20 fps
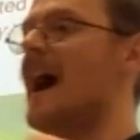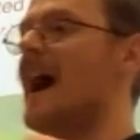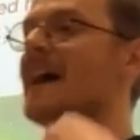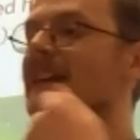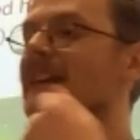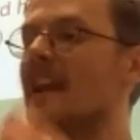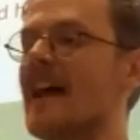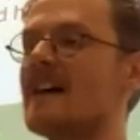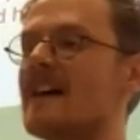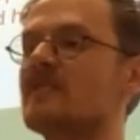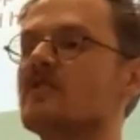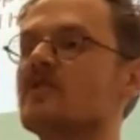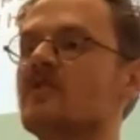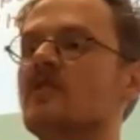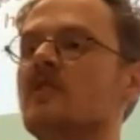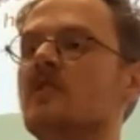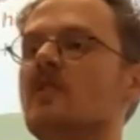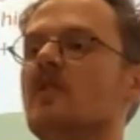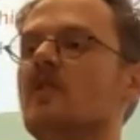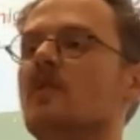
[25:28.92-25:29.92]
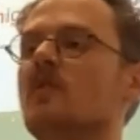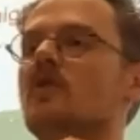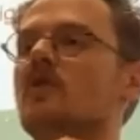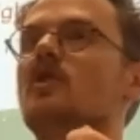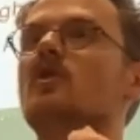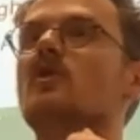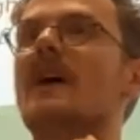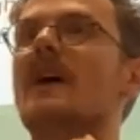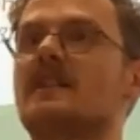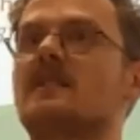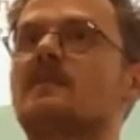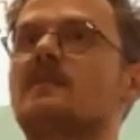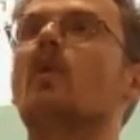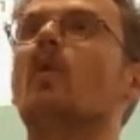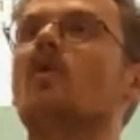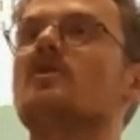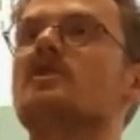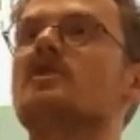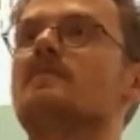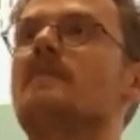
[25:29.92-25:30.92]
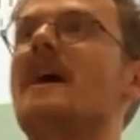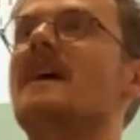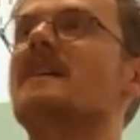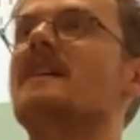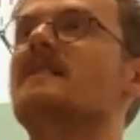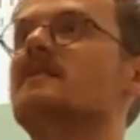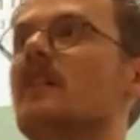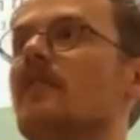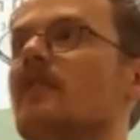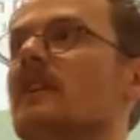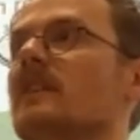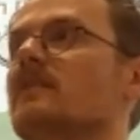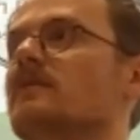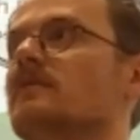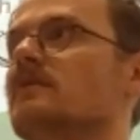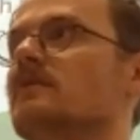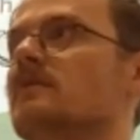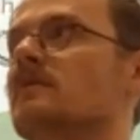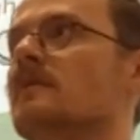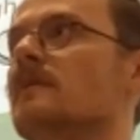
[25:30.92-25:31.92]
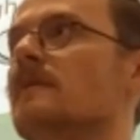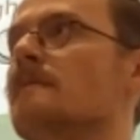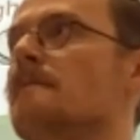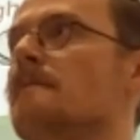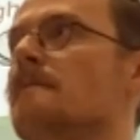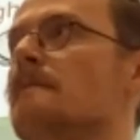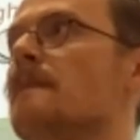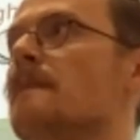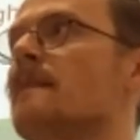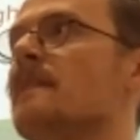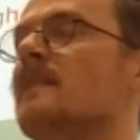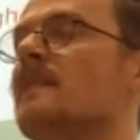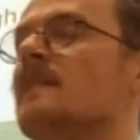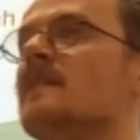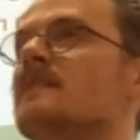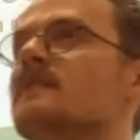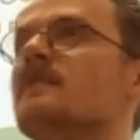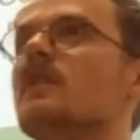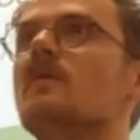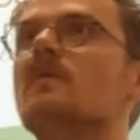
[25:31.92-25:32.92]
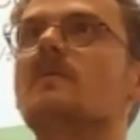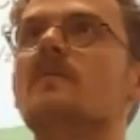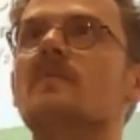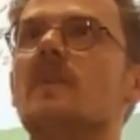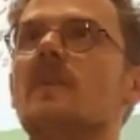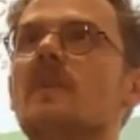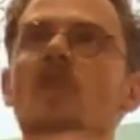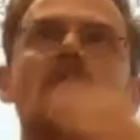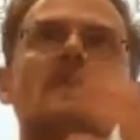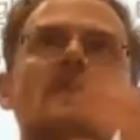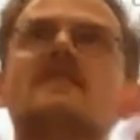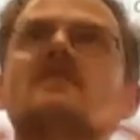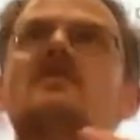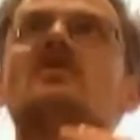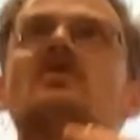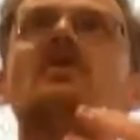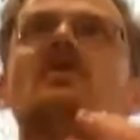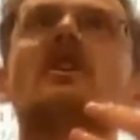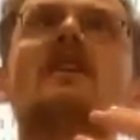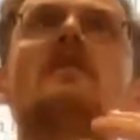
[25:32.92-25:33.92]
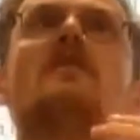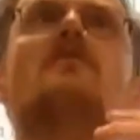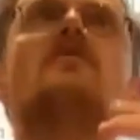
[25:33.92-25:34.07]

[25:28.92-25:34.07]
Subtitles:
unless you explore the space thoroughly. So hopefully that's just a kind